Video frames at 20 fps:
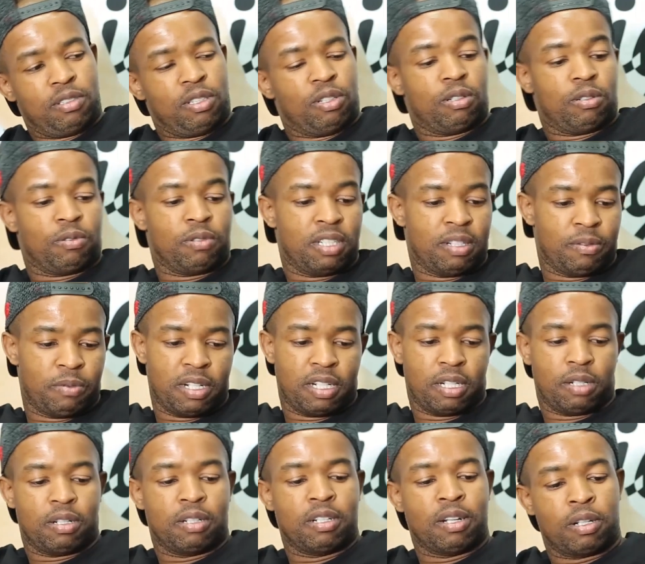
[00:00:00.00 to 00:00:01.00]
You
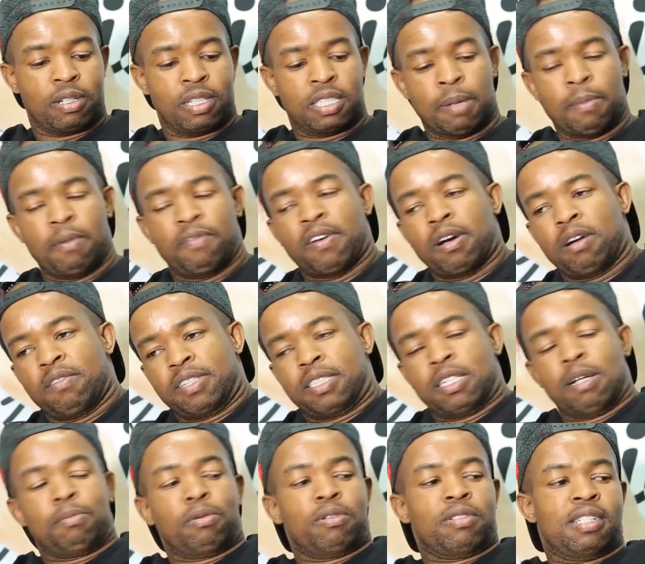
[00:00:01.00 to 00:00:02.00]
know, the semi-final of
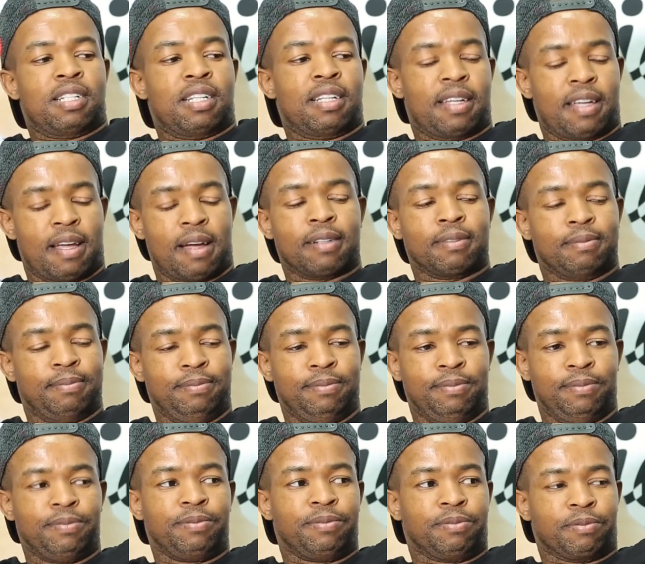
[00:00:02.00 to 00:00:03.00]
the Champions League. Yeah.
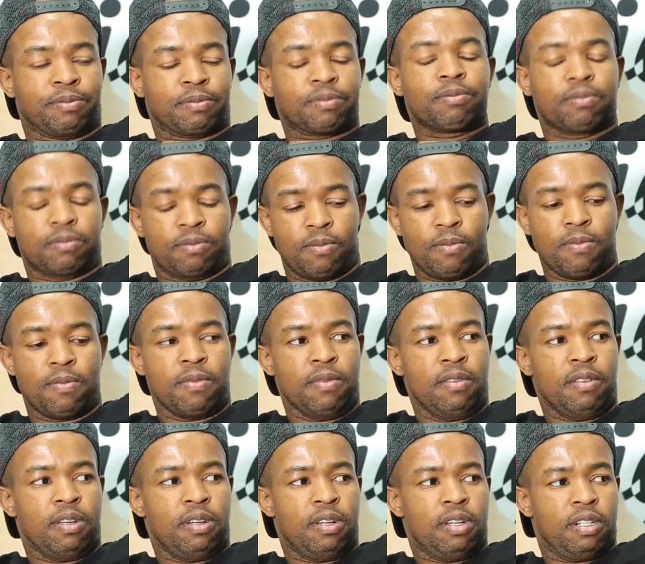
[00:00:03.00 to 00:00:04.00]
100%. But I
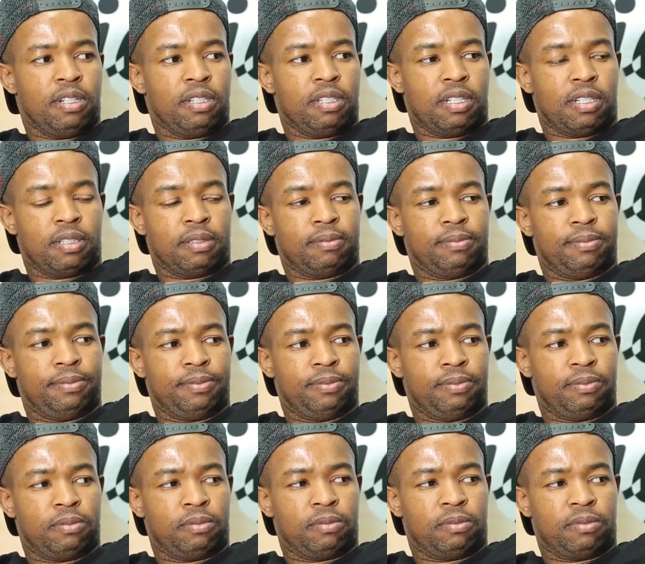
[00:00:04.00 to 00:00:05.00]
want us to start
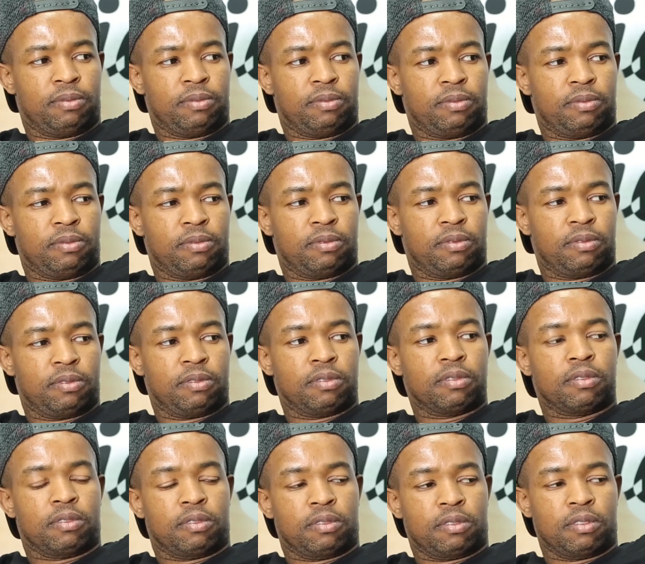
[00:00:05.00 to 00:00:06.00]
with the Dstv
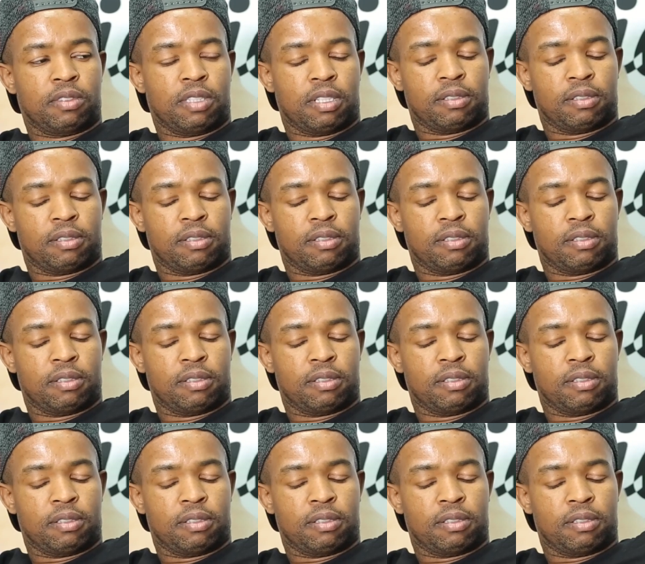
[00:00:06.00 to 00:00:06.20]
Premiership.